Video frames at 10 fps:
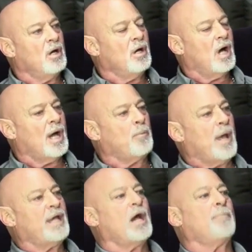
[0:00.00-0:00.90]
I
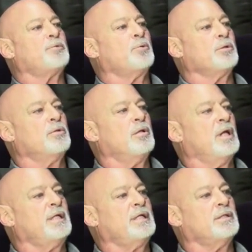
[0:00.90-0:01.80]
wake up to an
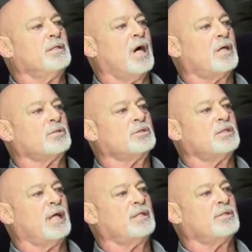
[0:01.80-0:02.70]
Indian doctor
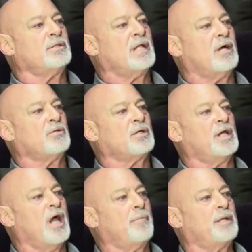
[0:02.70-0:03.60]
standing down
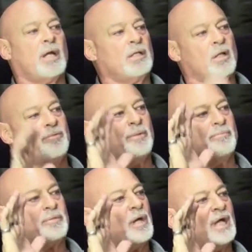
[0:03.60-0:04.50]
looking at me, and I love
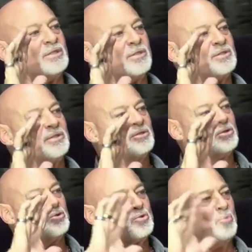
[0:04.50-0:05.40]
them guys because they're
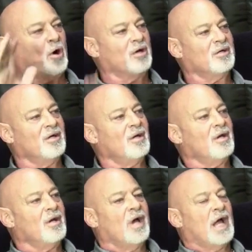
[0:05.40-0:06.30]
so smart.
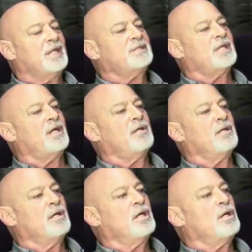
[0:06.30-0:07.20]
And he said,
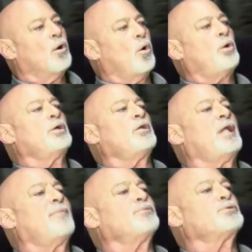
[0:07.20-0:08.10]
All your
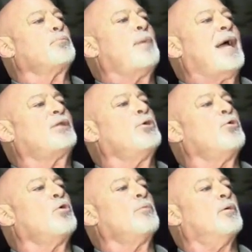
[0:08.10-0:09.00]
levels are back to
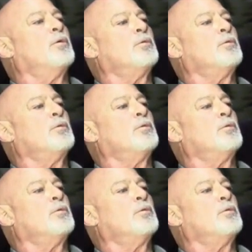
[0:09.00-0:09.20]
normal.